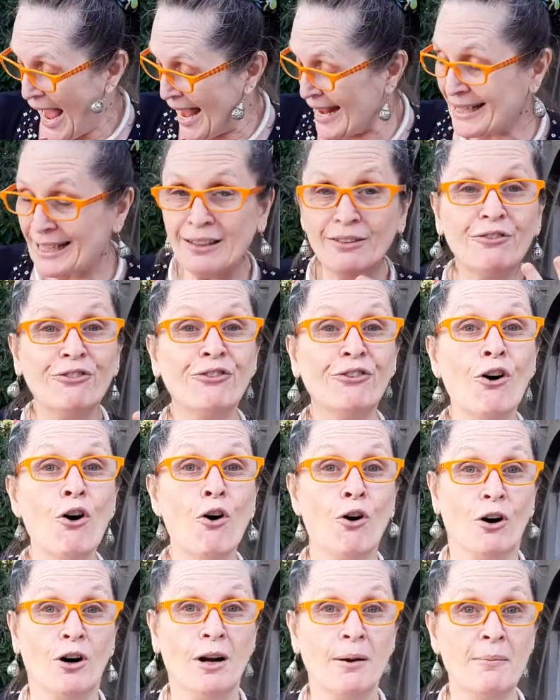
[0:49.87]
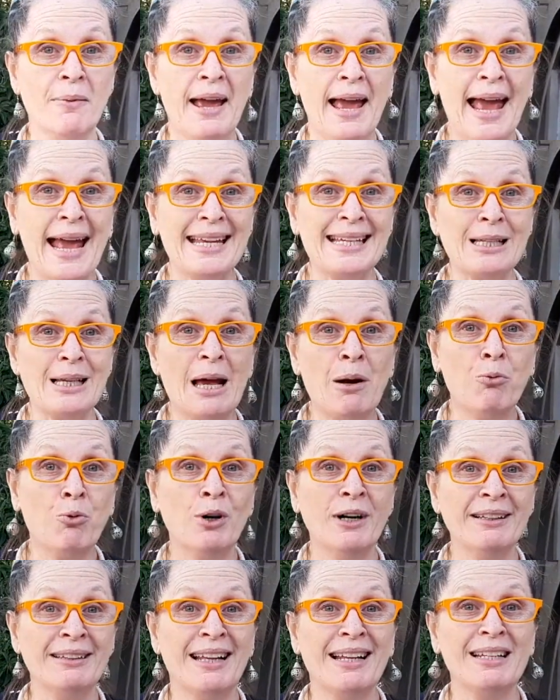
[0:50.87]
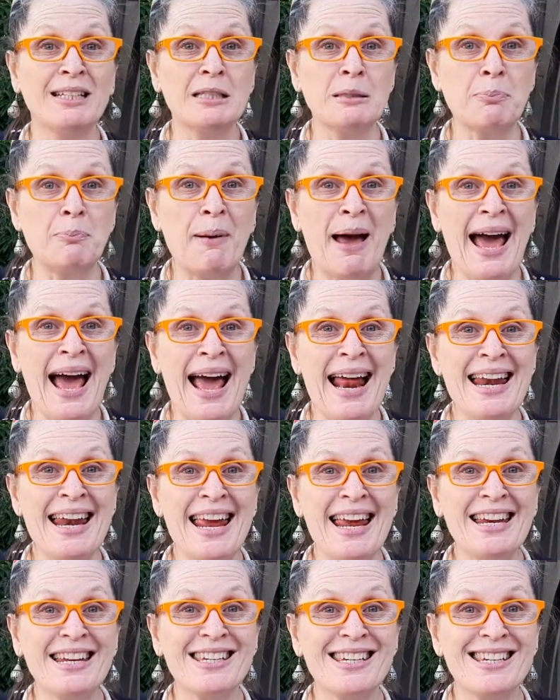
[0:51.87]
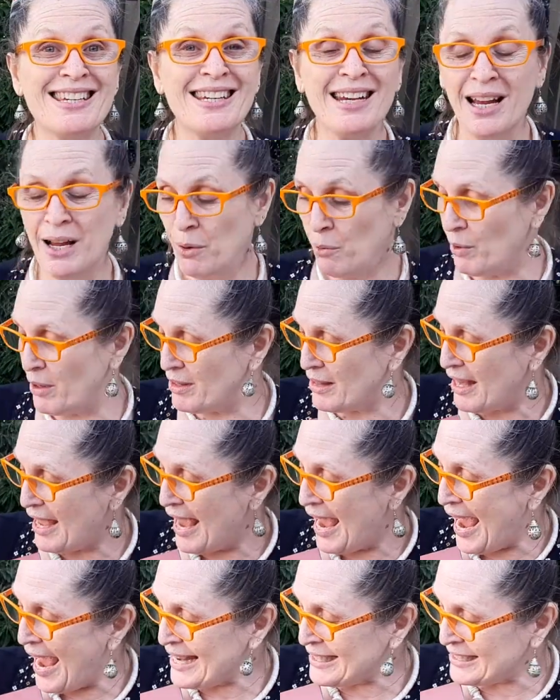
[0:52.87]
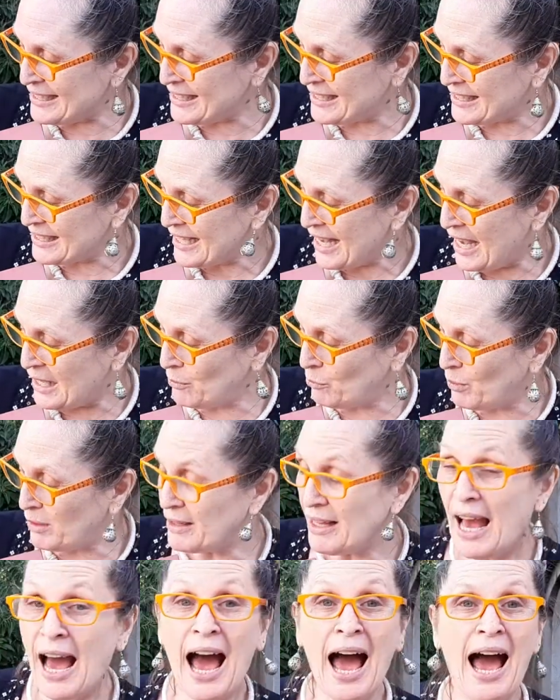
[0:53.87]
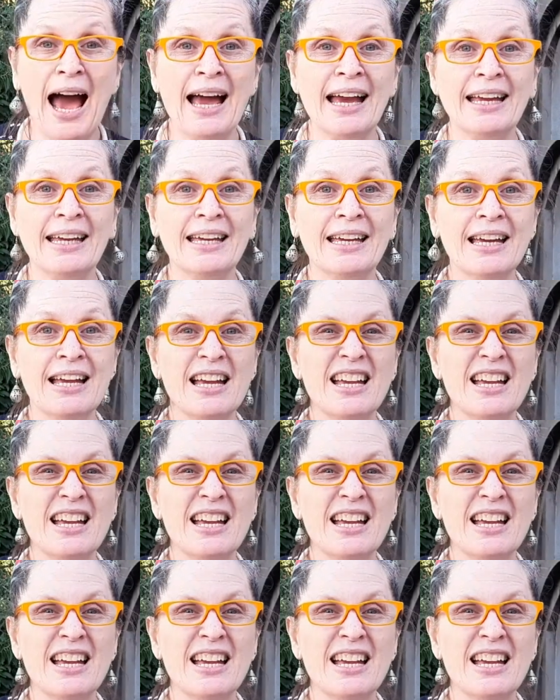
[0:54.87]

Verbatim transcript: I can form a word in Spanish with S and with I,